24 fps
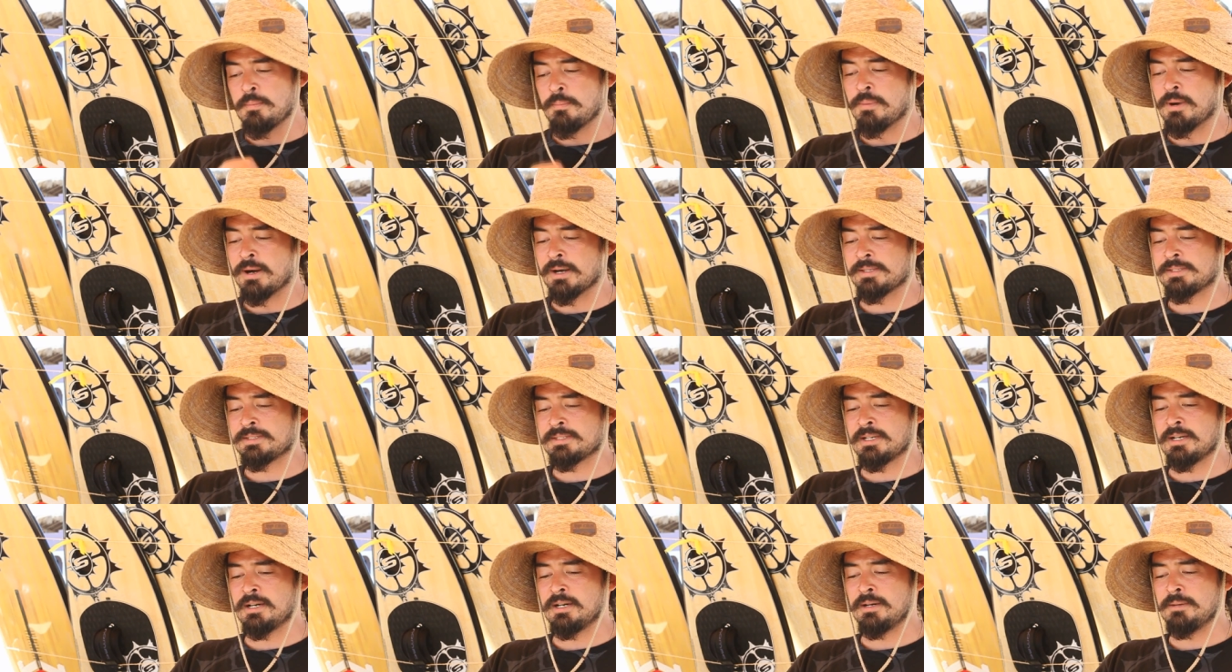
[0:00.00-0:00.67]

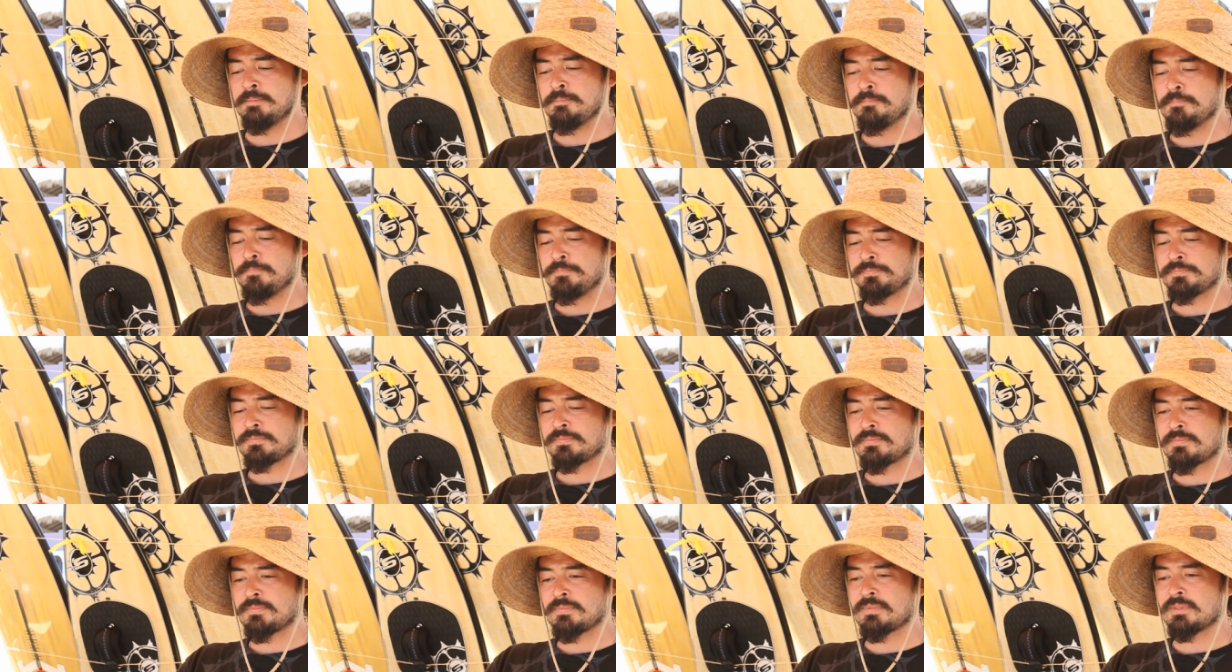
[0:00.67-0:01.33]
But
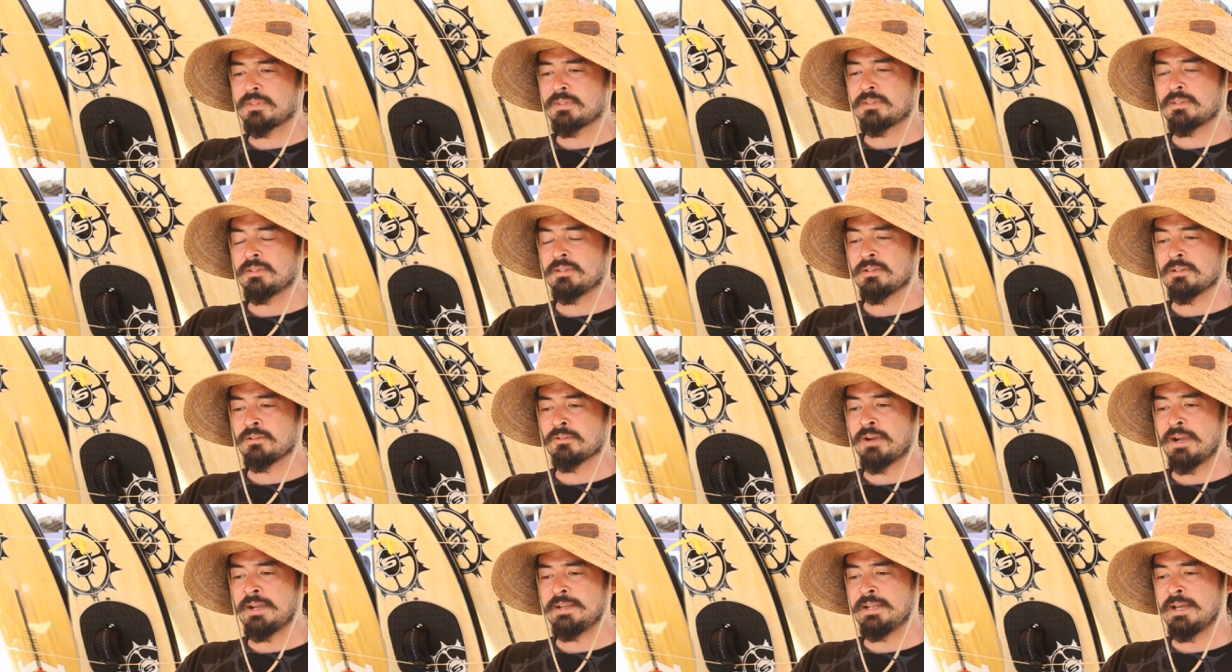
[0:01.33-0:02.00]

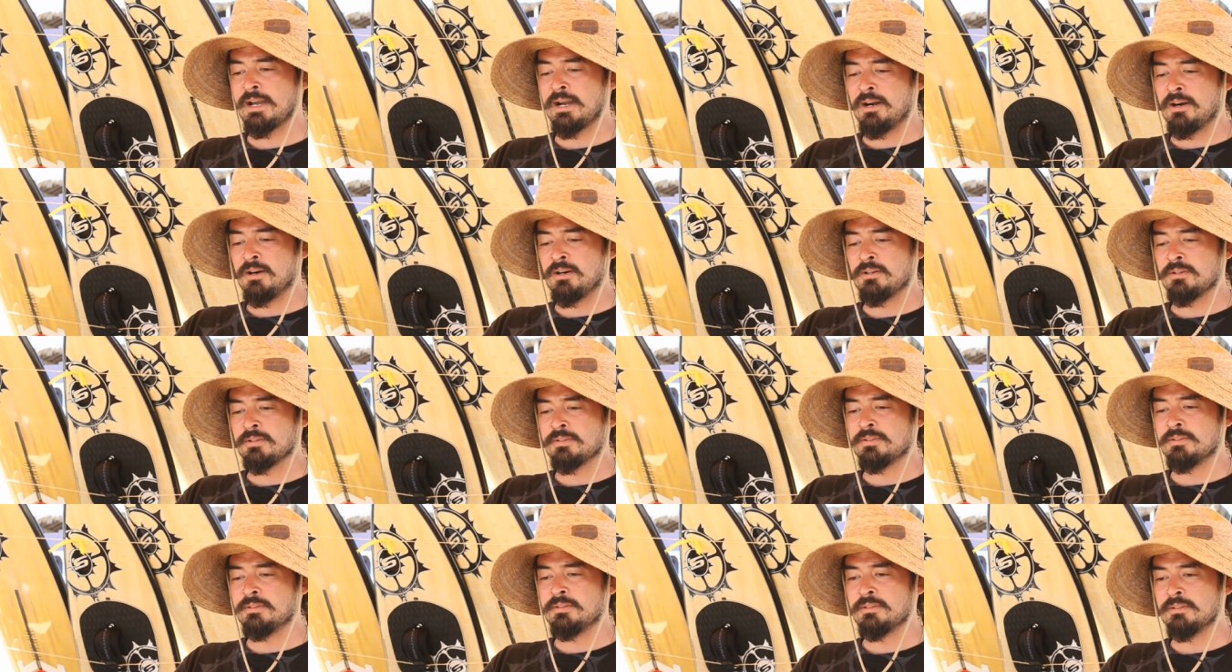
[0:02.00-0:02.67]
right
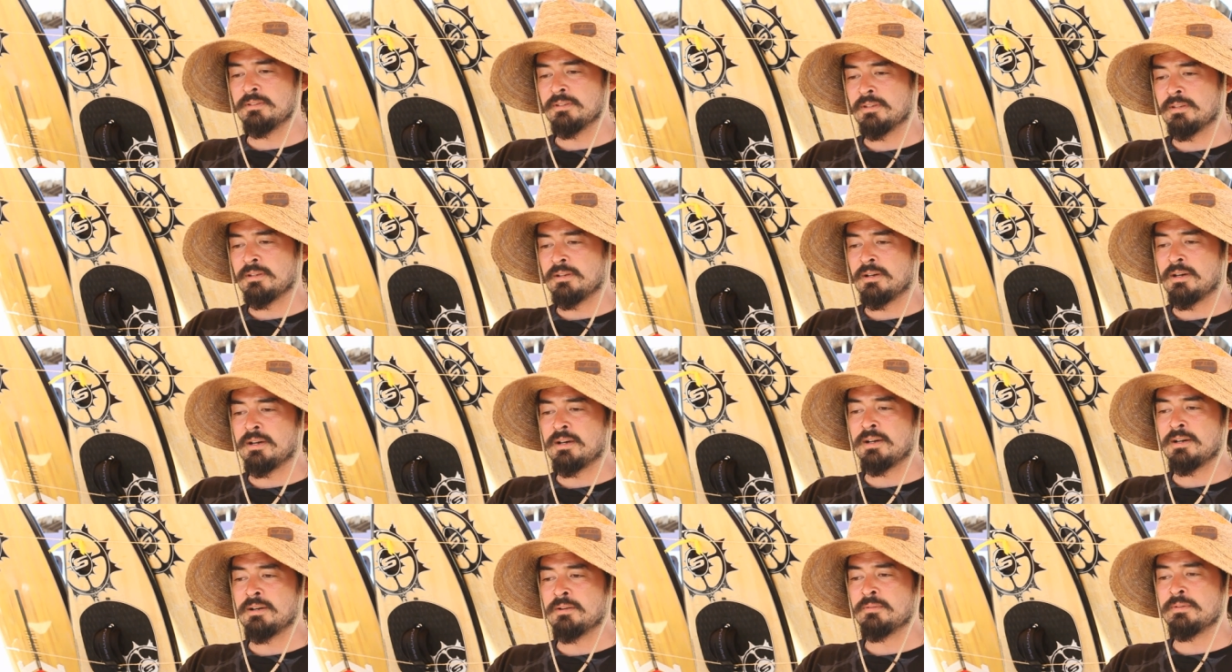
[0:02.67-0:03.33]
now,
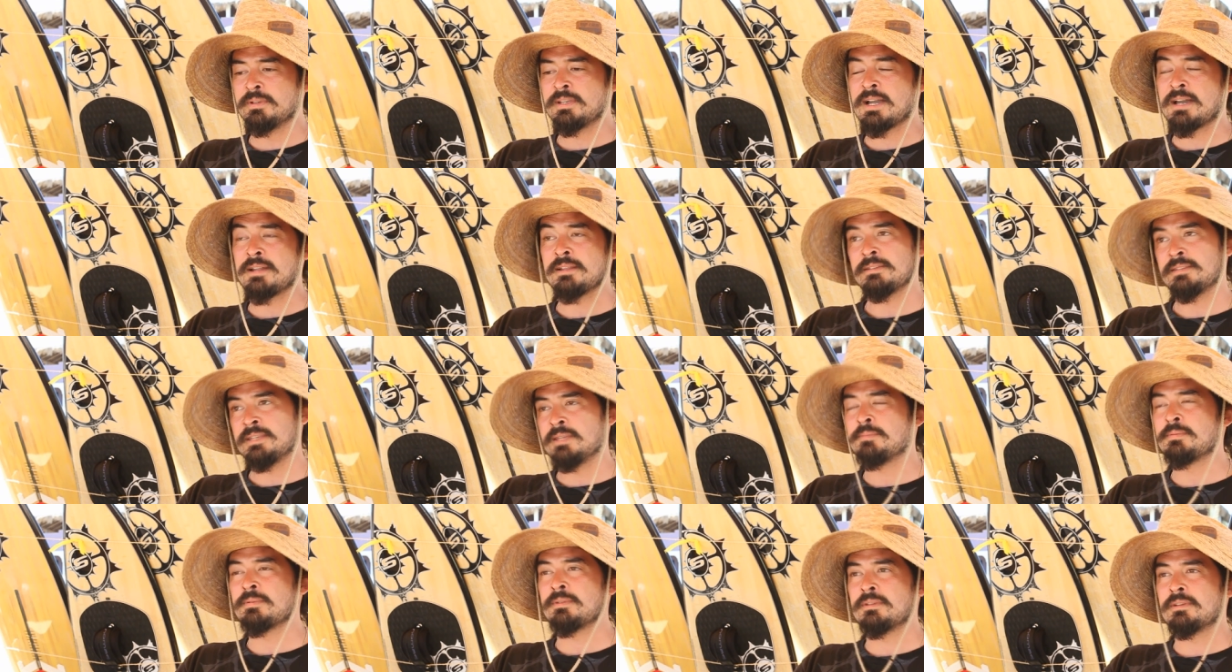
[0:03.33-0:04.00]
we kind of
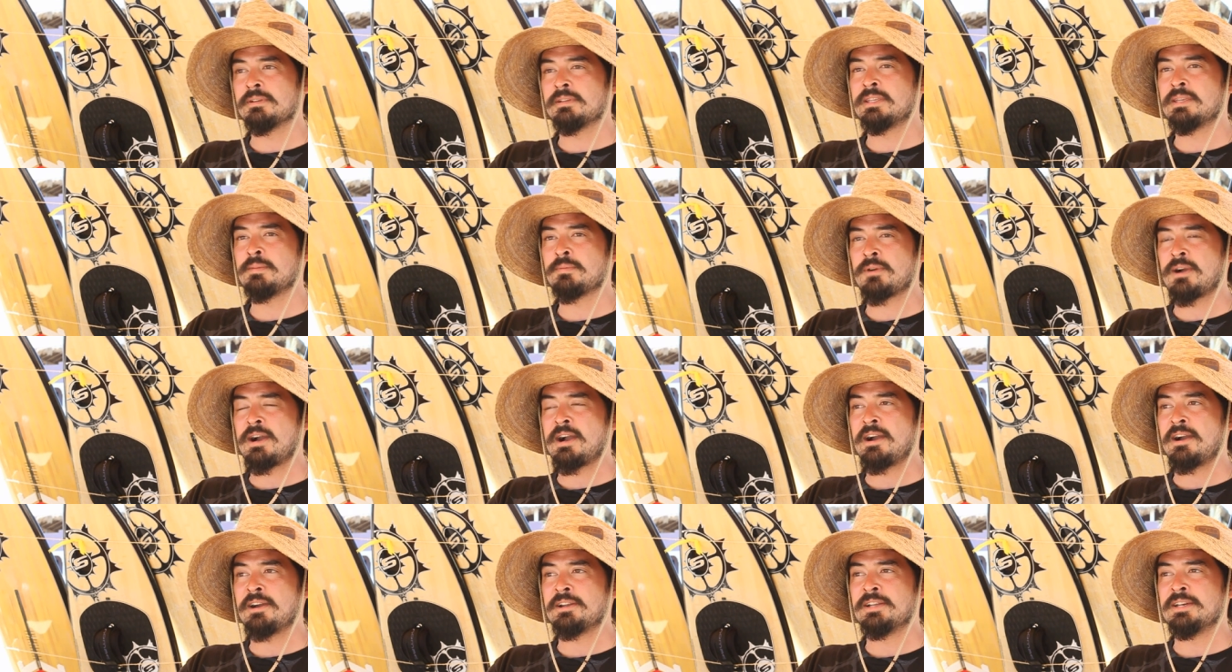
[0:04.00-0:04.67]
keep our
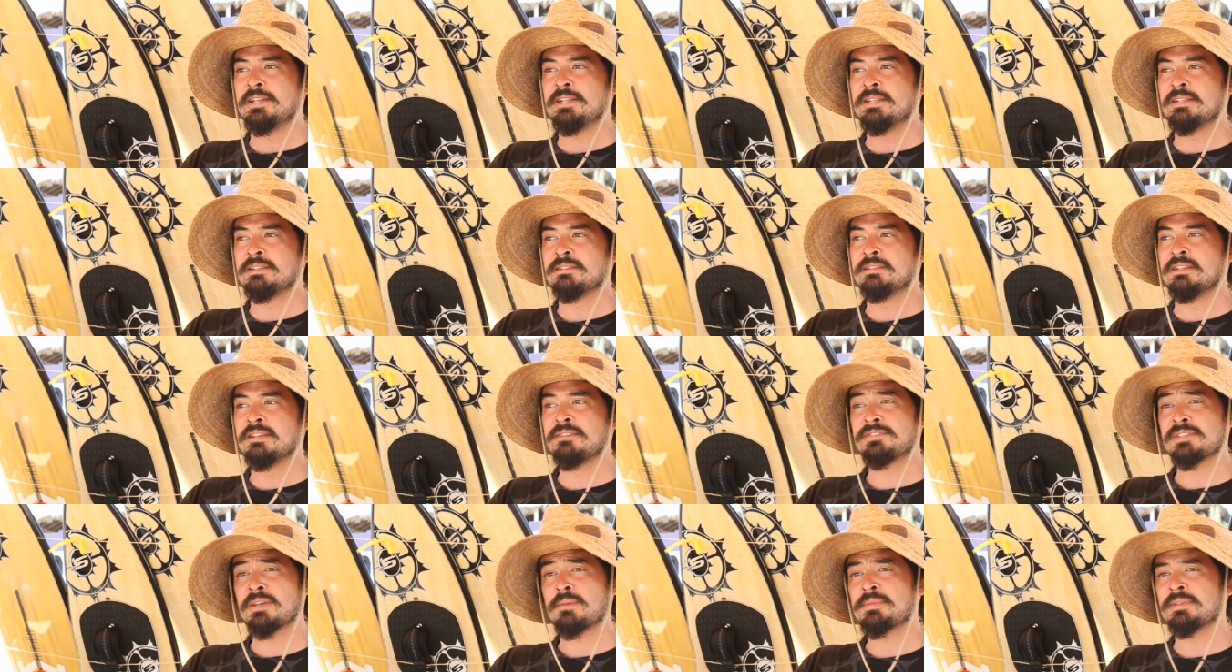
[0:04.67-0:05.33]
eye on it, and
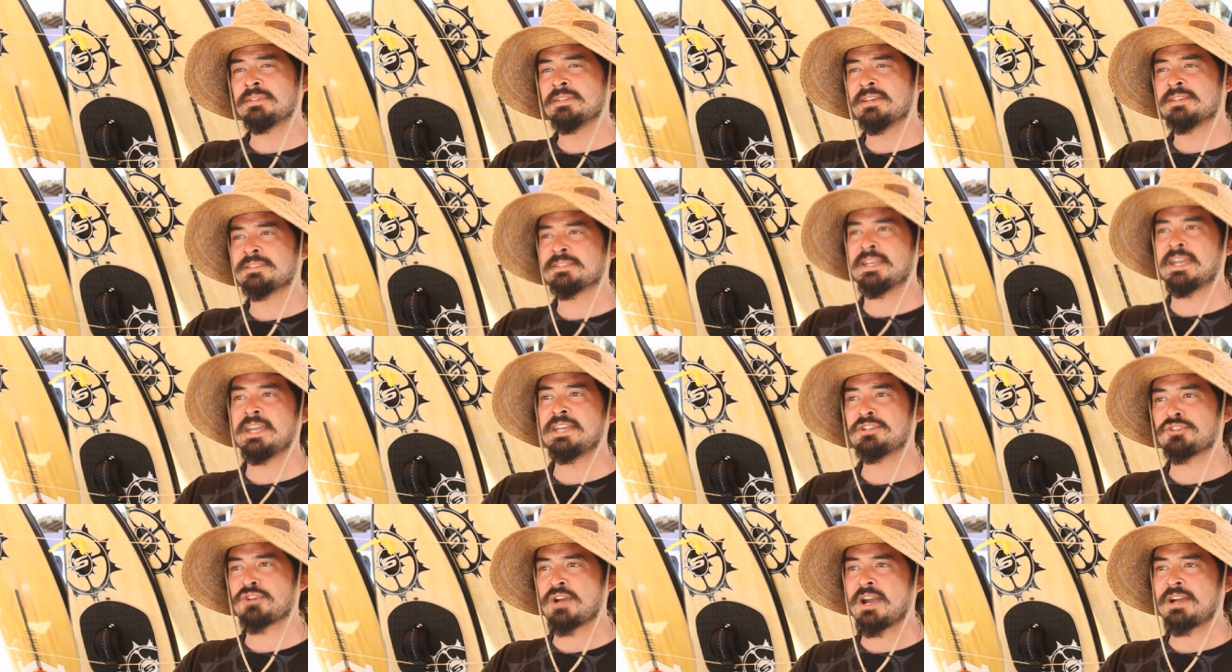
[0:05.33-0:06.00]
if something does
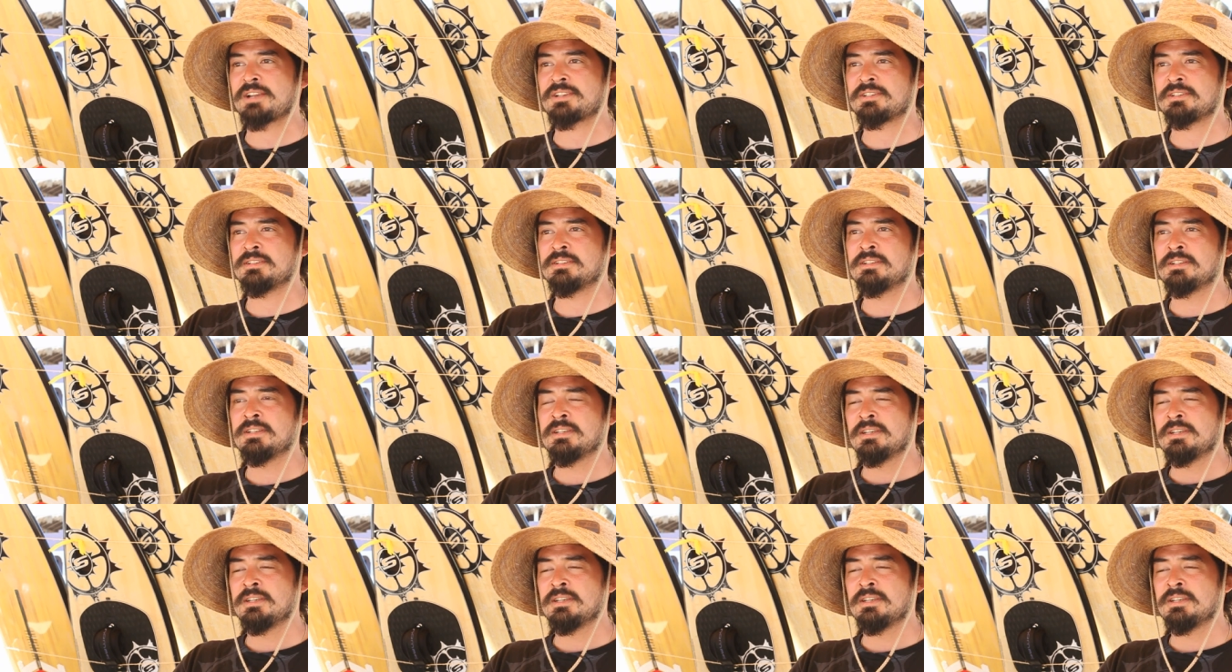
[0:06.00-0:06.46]
gain traction